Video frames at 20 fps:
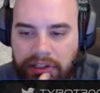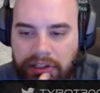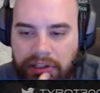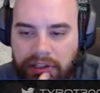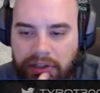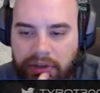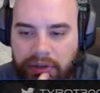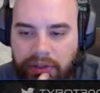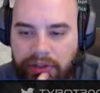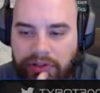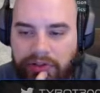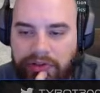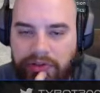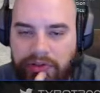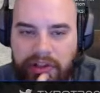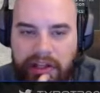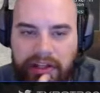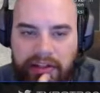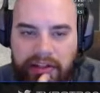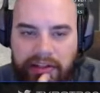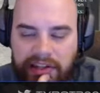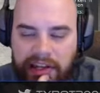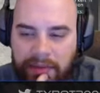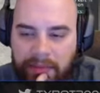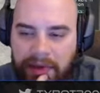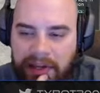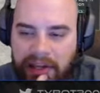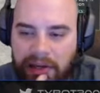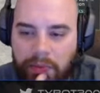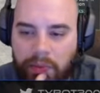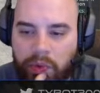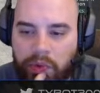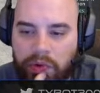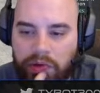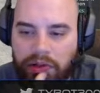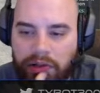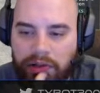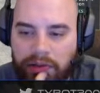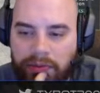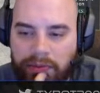We can do that. Does that make it
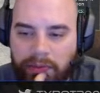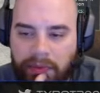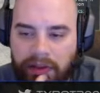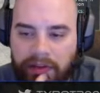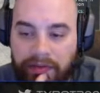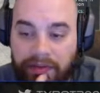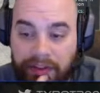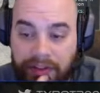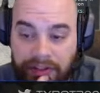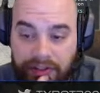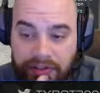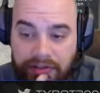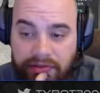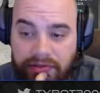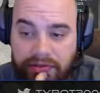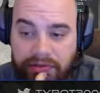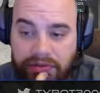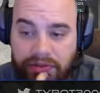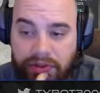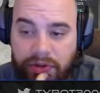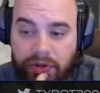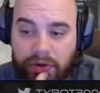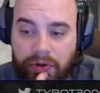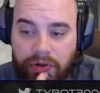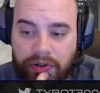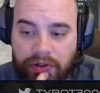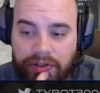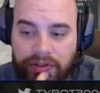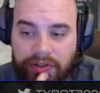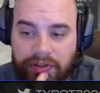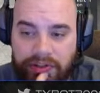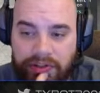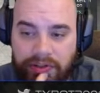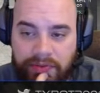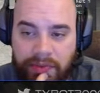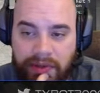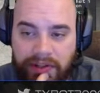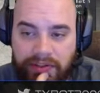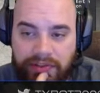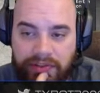more efficient, or is it just
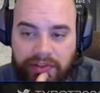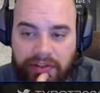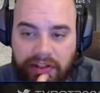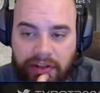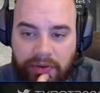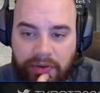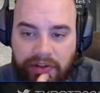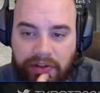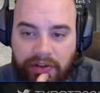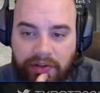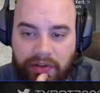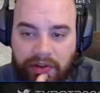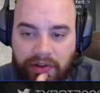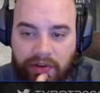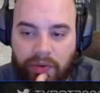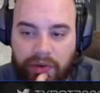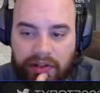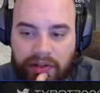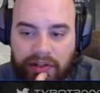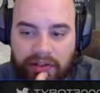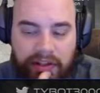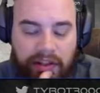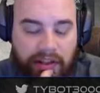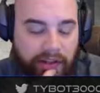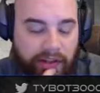make sure that we don't go wildly under